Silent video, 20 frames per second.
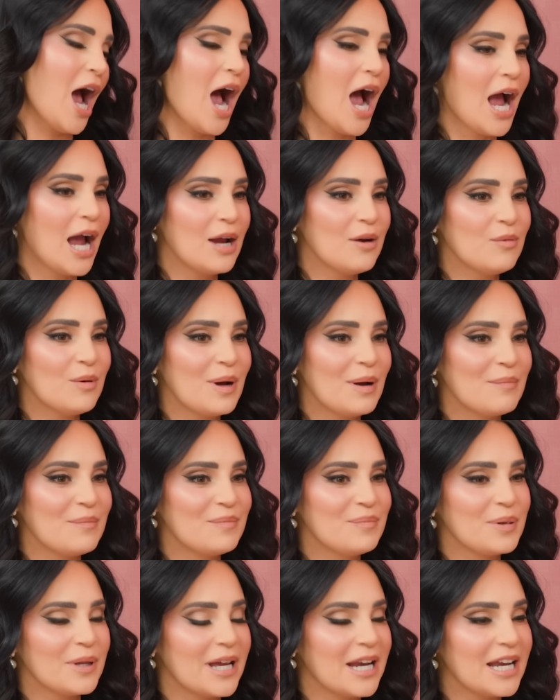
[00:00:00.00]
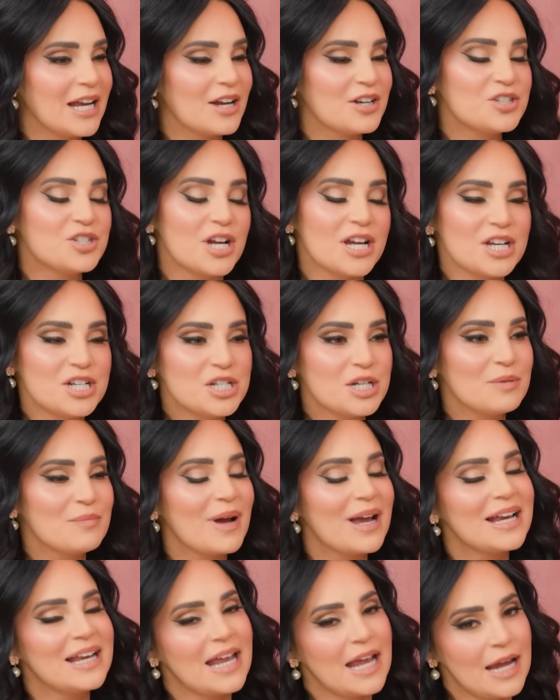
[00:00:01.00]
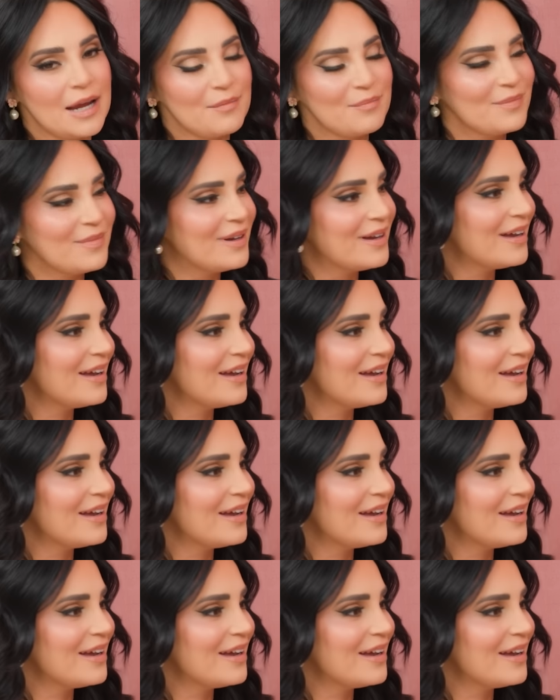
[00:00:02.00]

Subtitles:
I am planning on changing my name